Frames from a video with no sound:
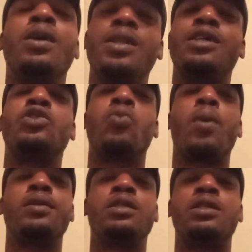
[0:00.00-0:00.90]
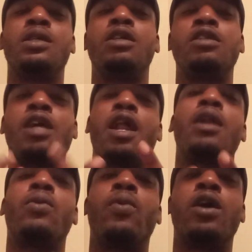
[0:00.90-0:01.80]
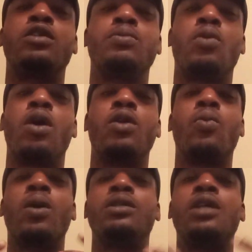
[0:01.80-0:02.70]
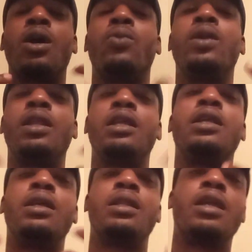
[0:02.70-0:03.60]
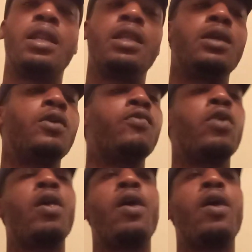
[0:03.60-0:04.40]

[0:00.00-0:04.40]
That's the way to say it. Shout out to Ralph Smart, the ones that are really eating to live.